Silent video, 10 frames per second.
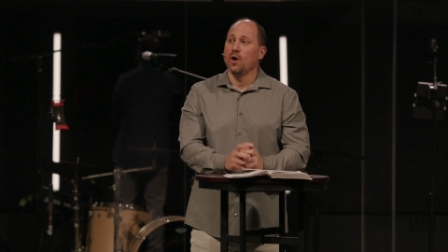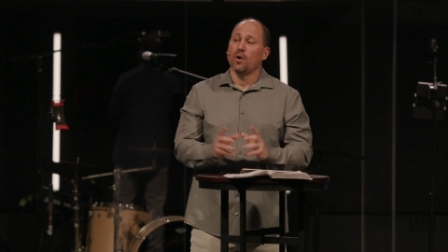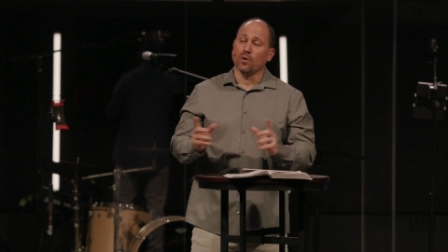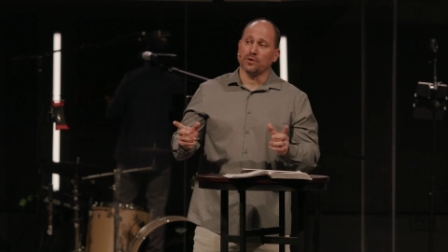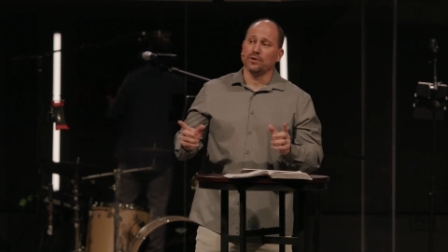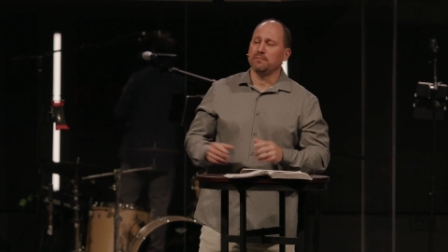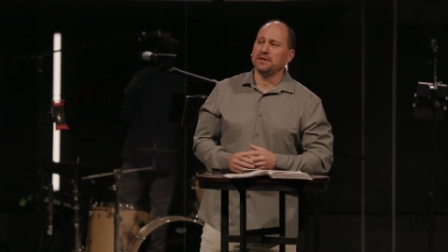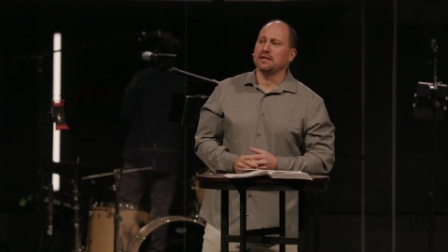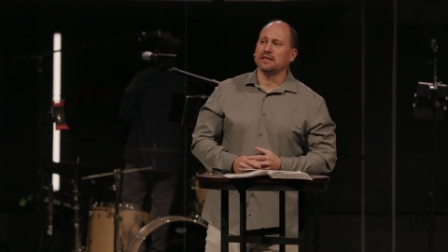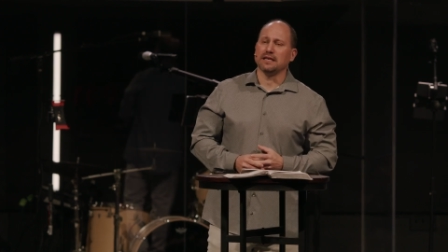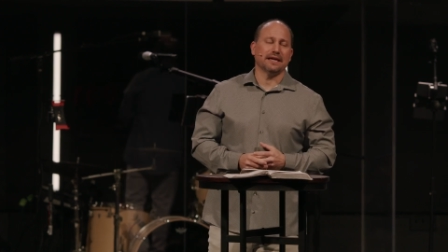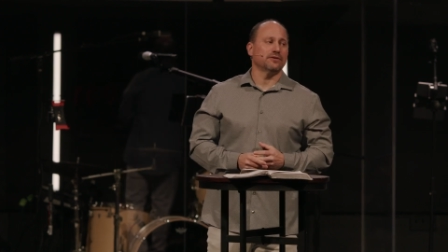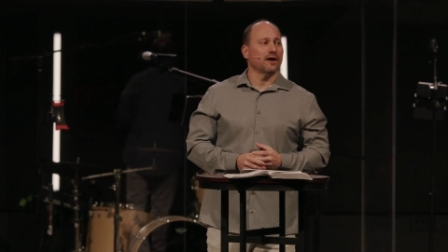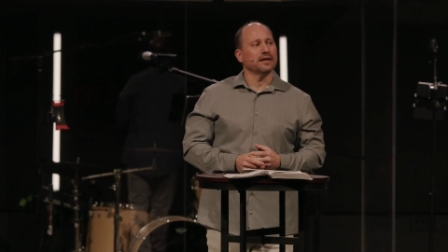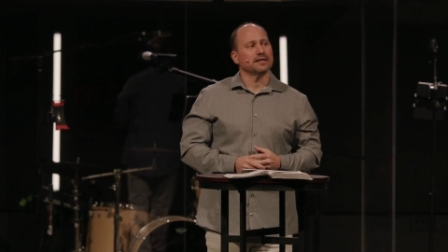Or could it be that
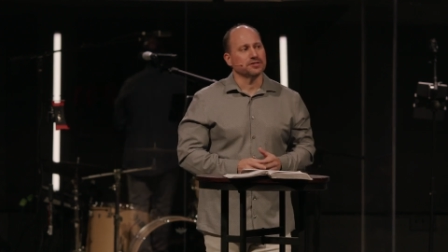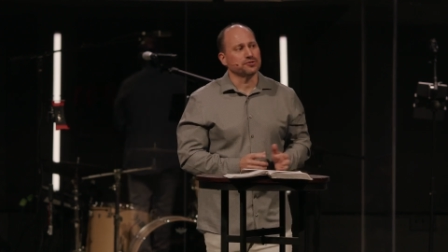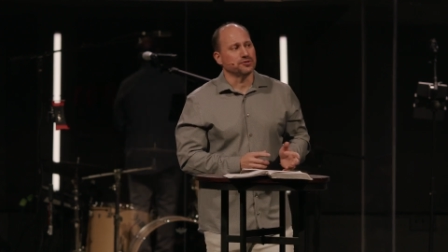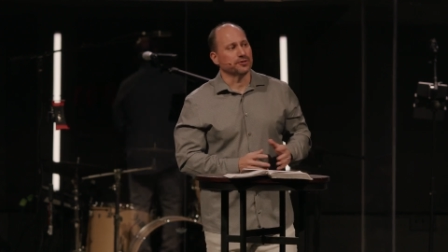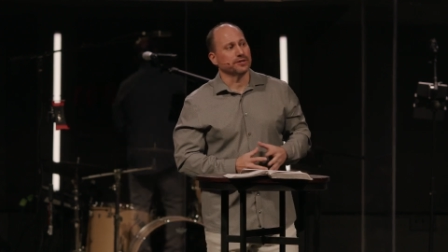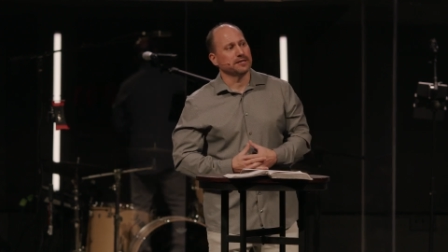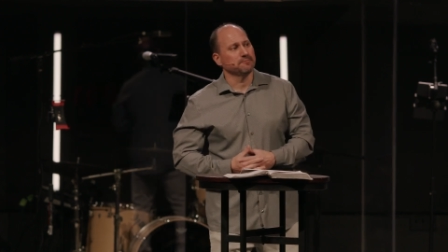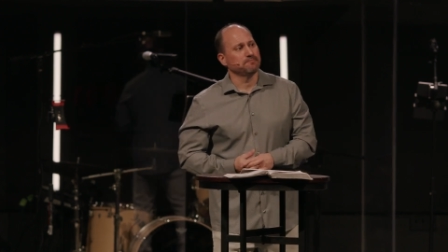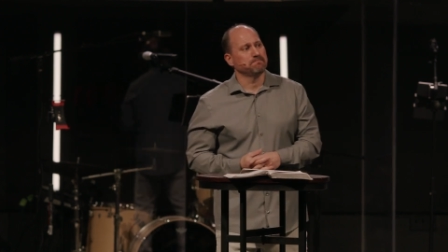later on in his journey,